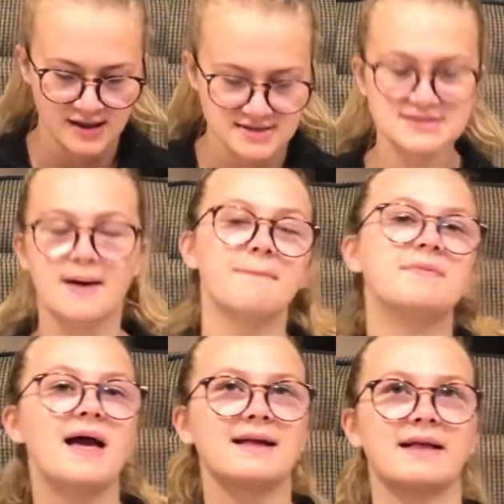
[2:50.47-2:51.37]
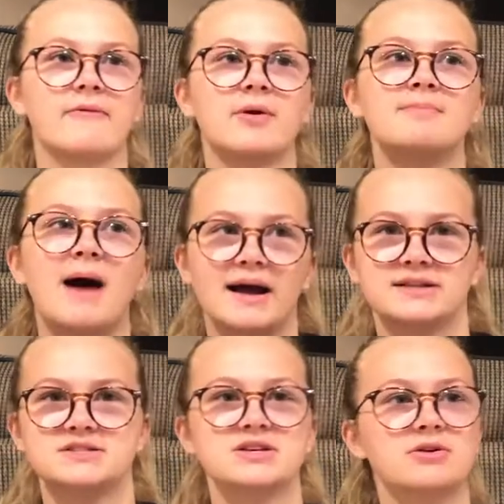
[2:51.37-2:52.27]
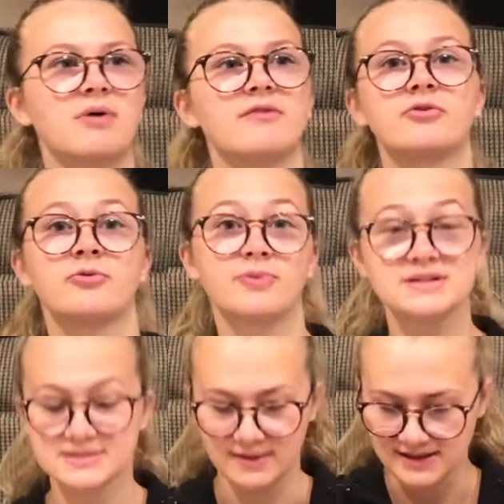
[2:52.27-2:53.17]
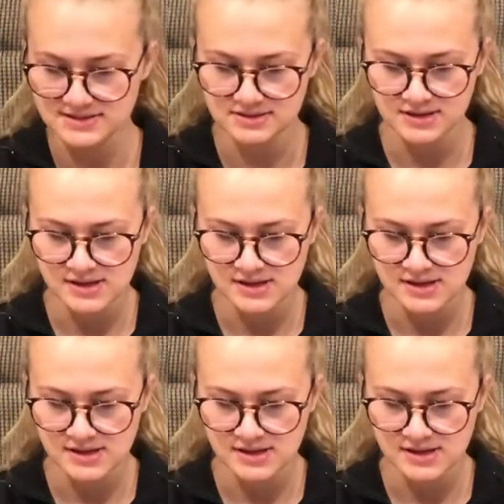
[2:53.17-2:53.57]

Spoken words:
something that reminds you of Christmas.